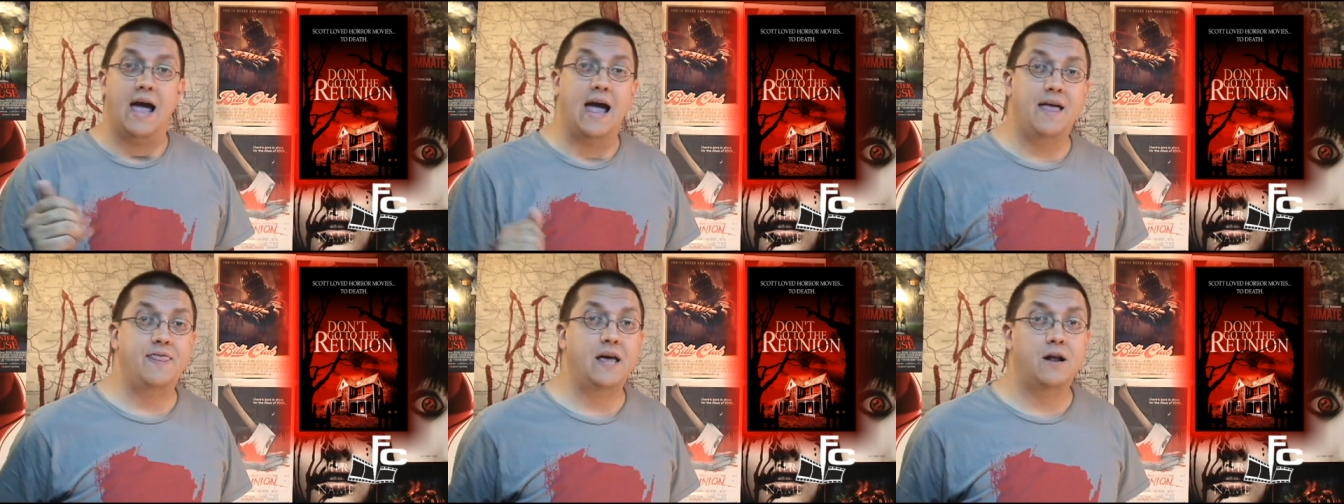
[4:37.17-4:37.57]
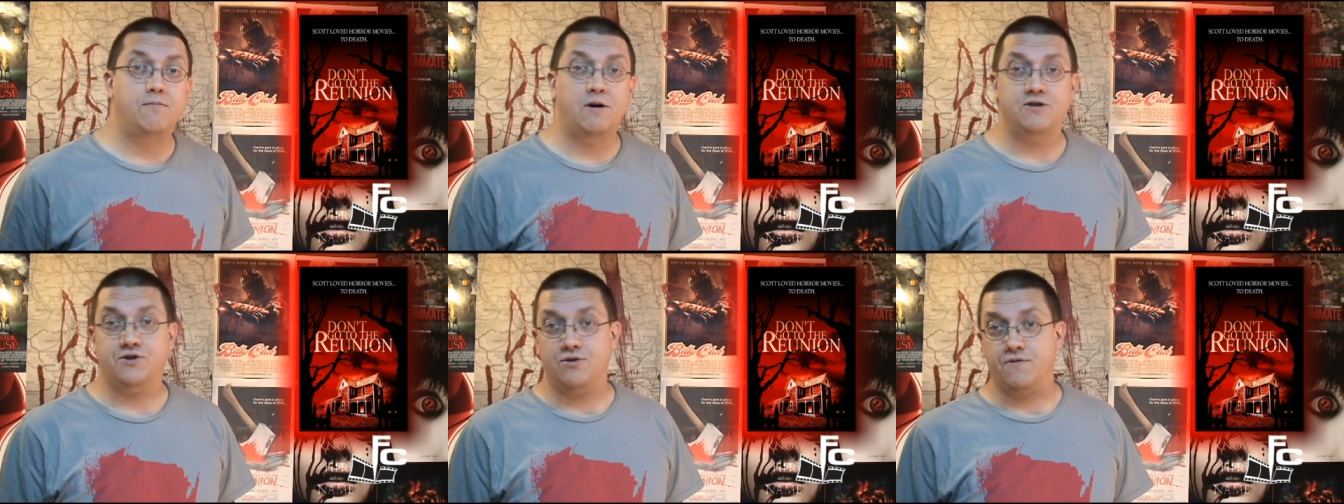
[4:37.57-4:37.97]
And that'll
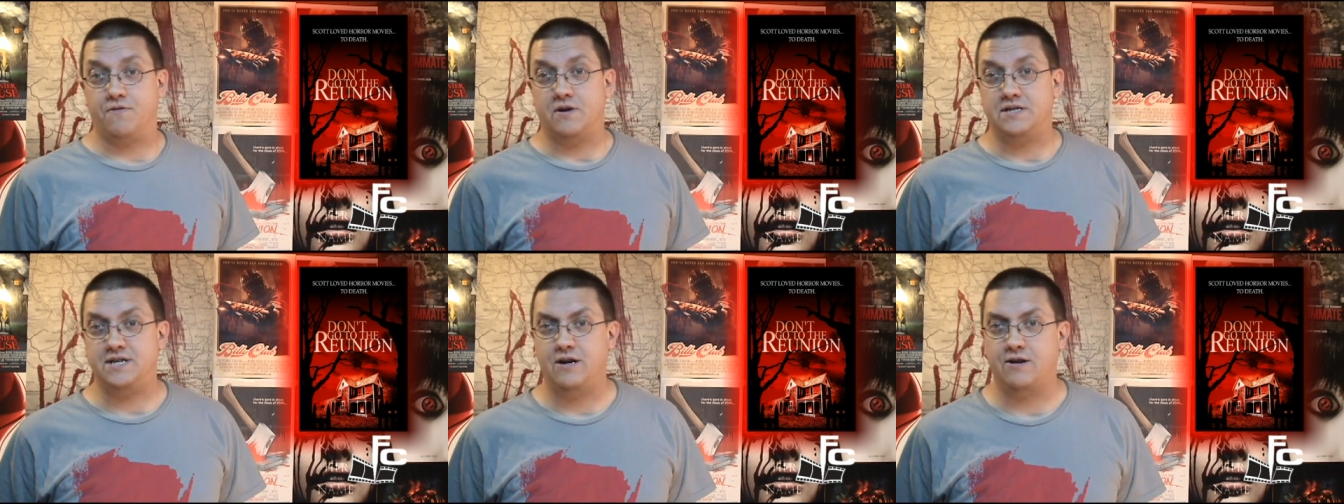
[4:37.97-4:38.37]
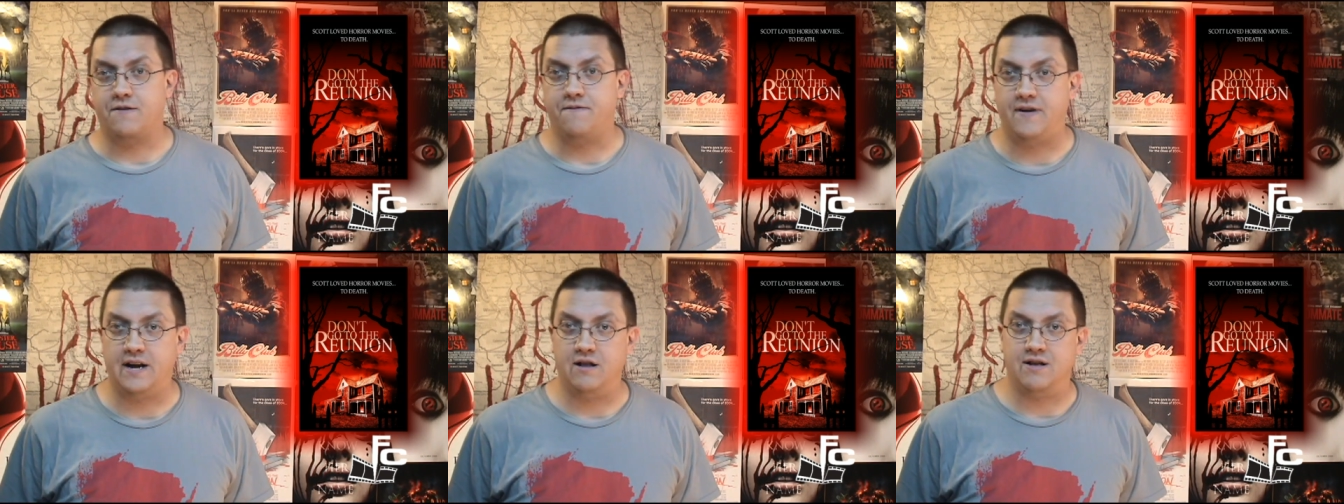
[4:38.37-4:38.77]
about do it for us here at the
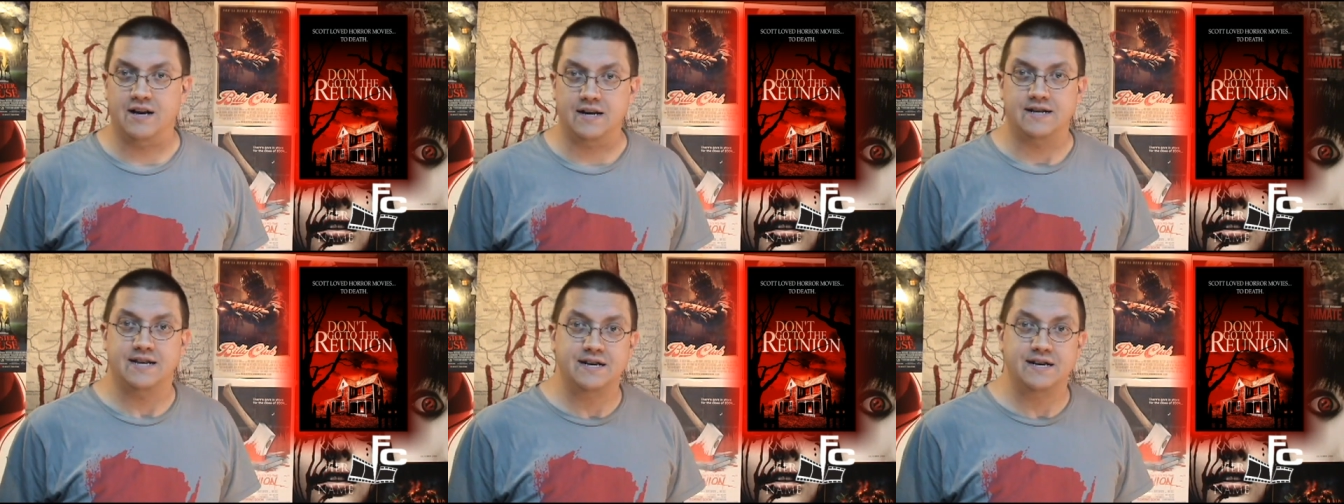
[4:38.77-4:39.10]
Final Cut.